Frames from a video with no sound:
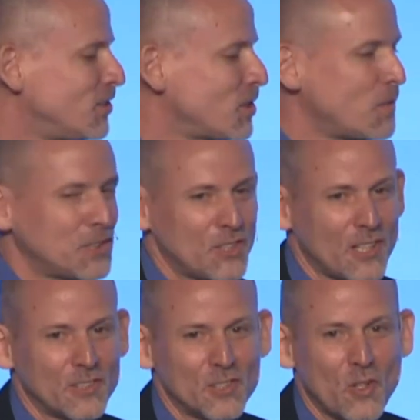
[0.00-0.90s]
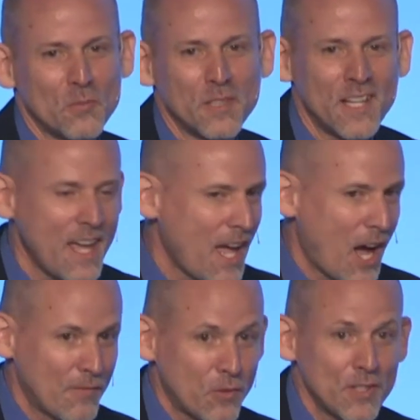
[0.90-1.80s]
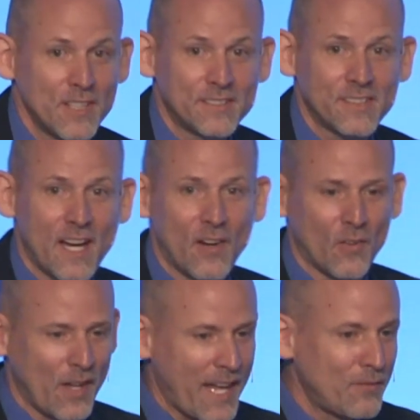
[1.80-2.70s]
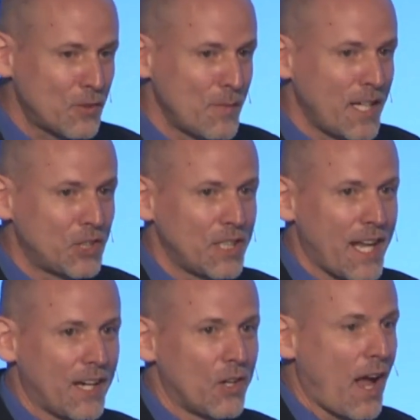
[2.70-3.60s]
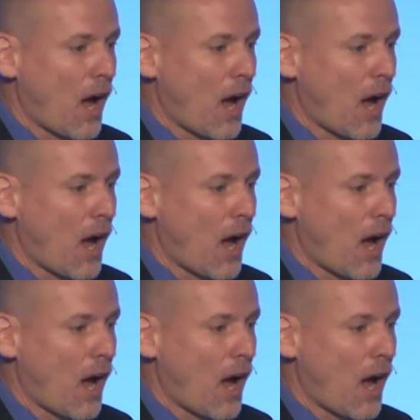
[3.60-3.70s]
you so much, Dr. Torben, for this information, and